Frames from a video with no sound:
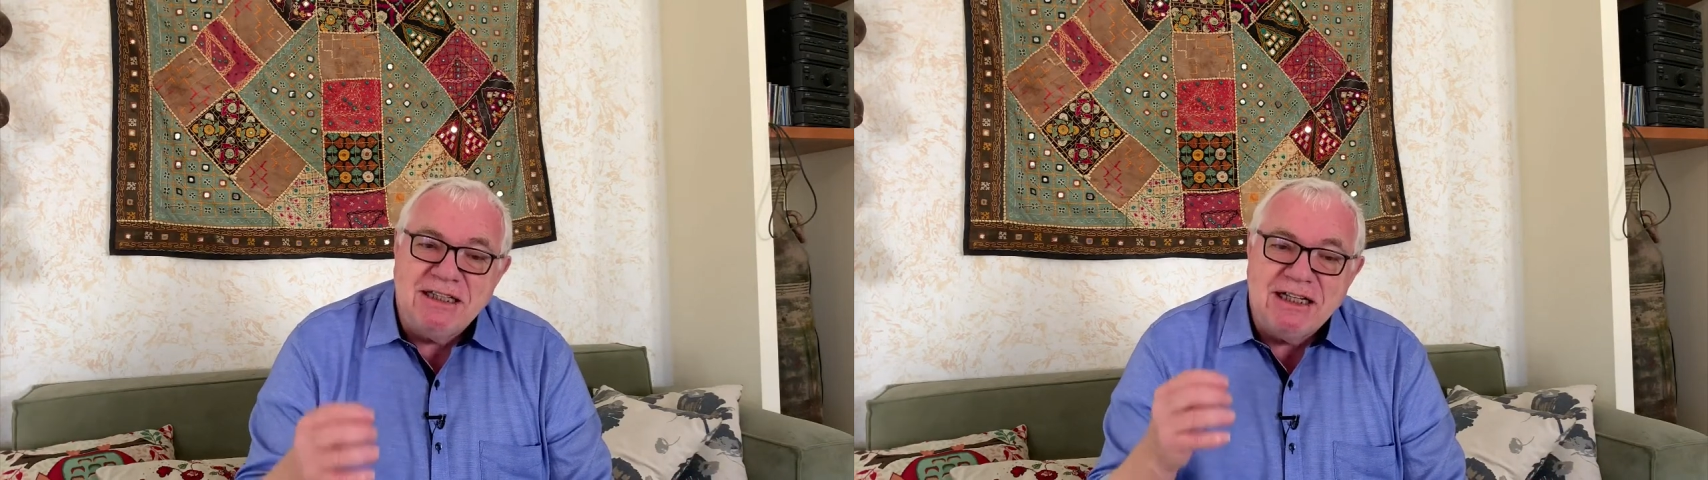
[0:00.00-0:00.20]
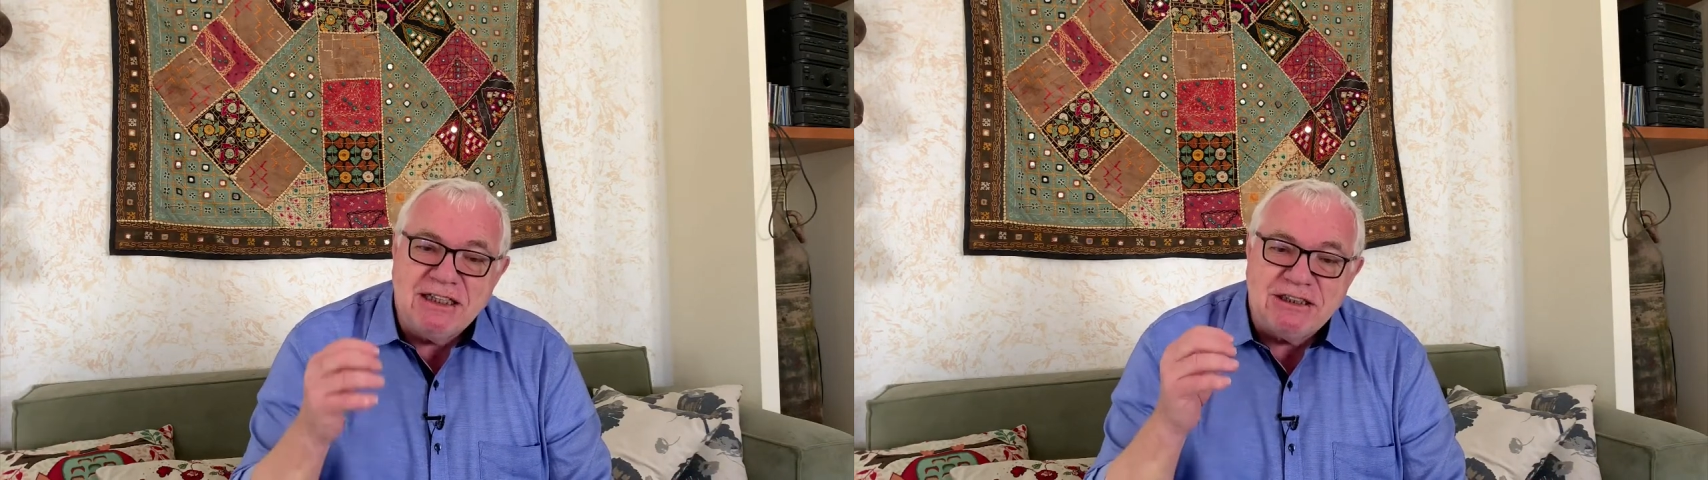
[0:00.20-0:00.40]

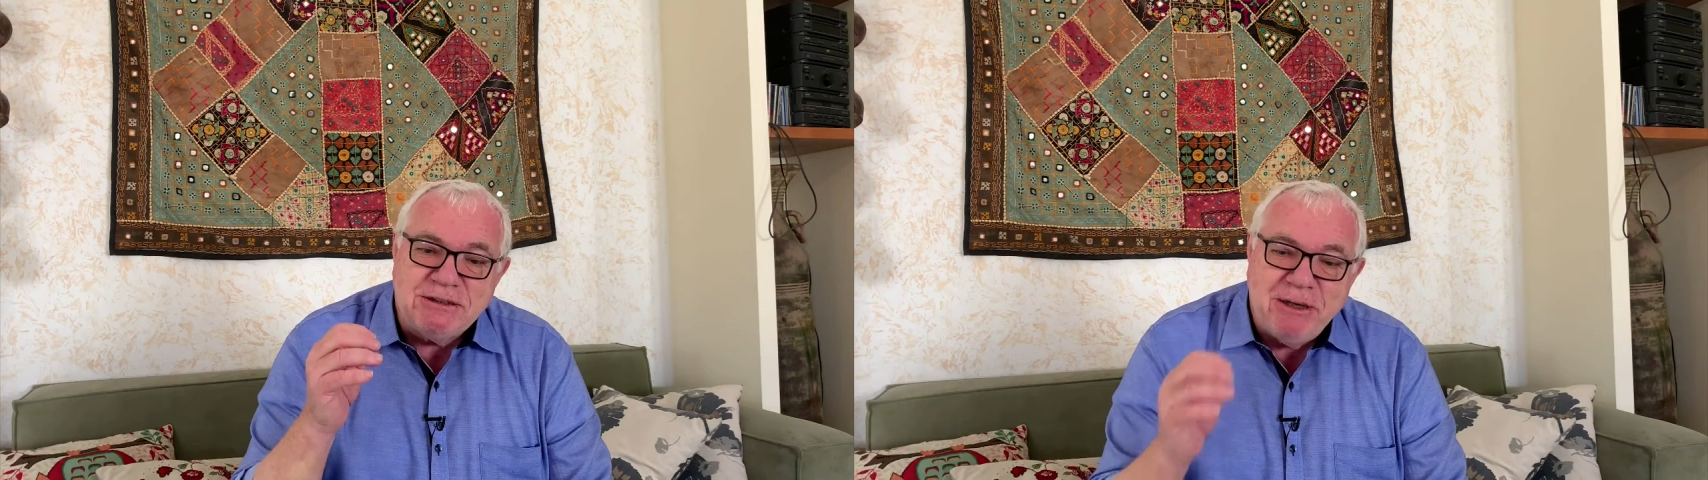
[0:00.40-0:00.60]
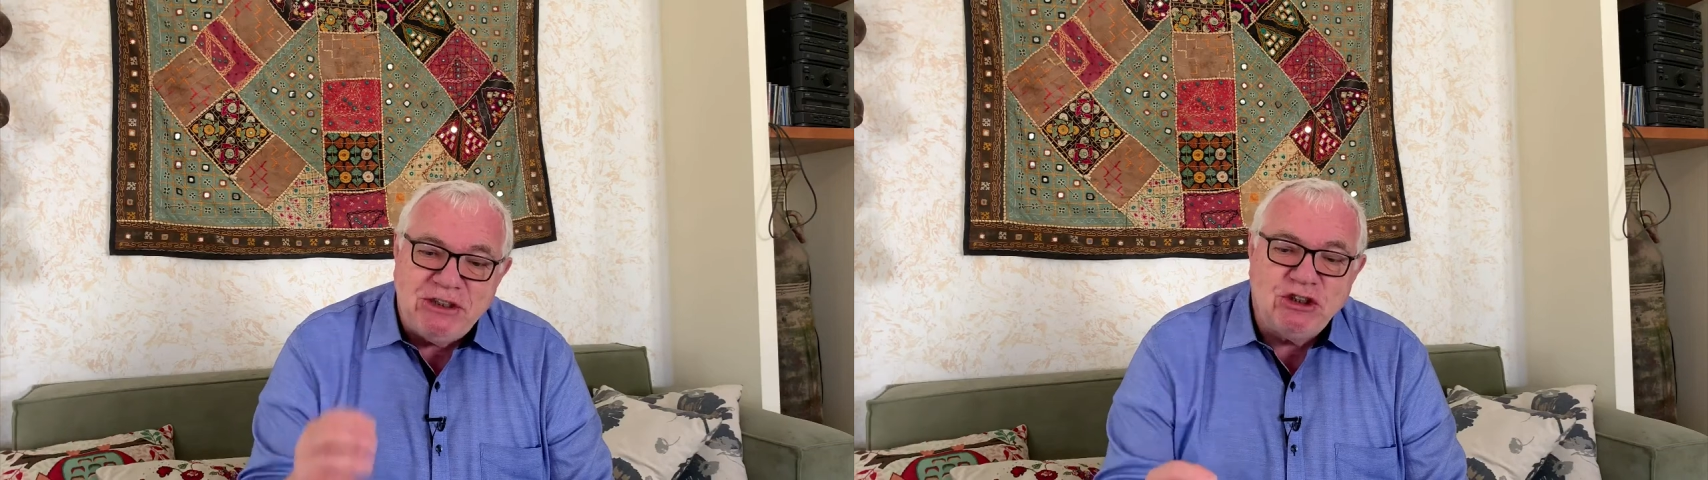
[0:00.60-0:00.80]

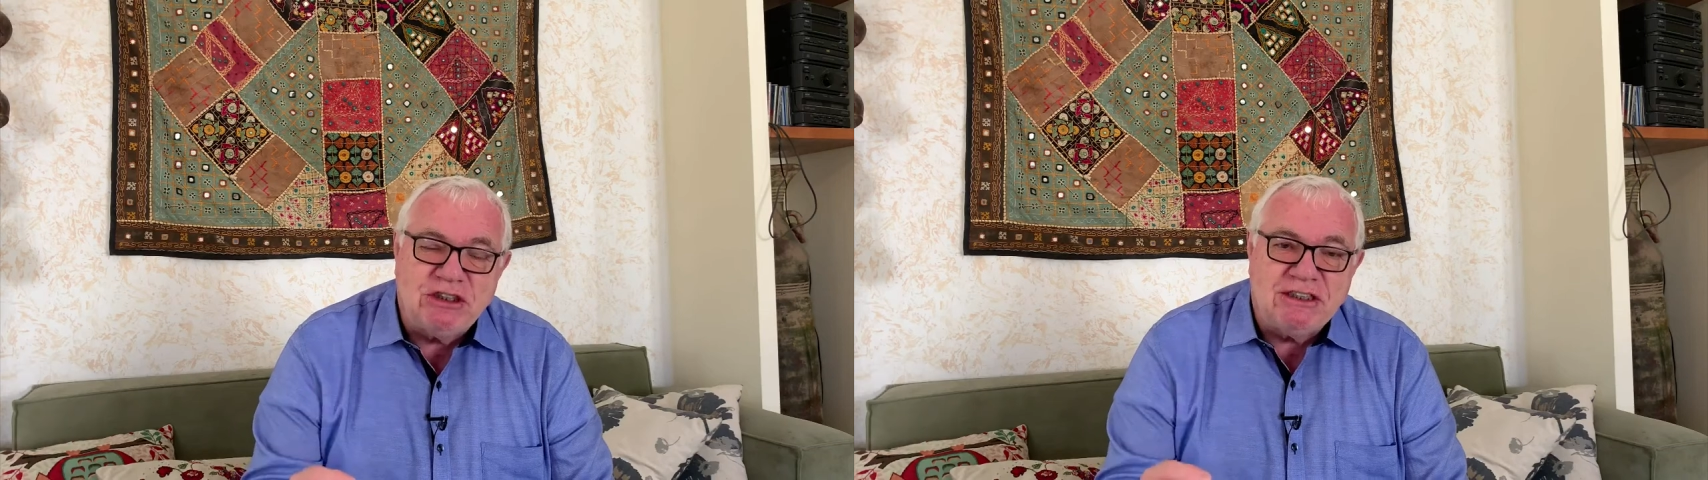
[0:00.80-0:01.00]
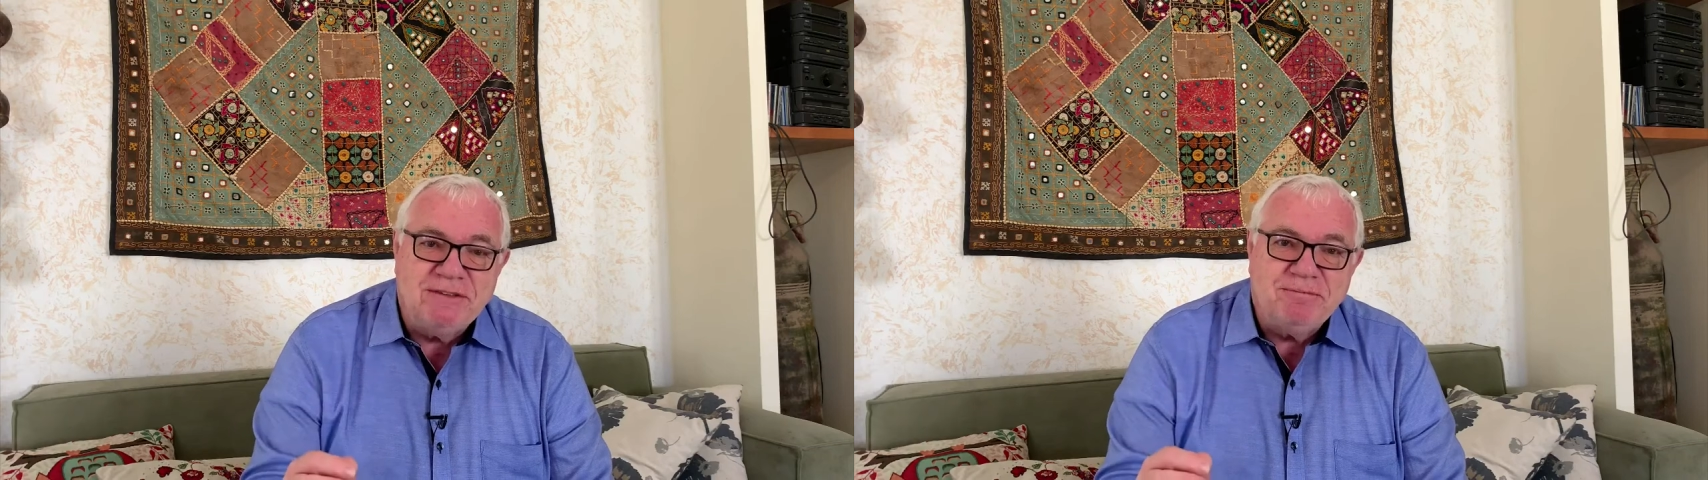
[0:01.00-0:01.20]

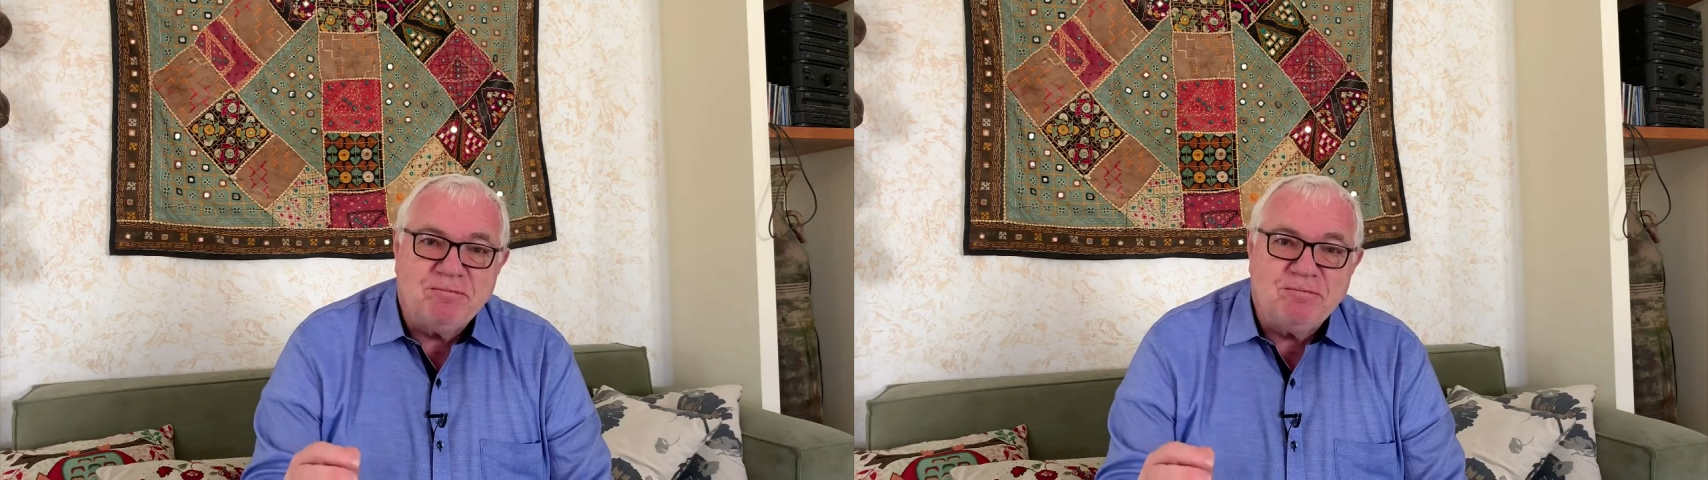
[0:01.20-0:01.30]
Especially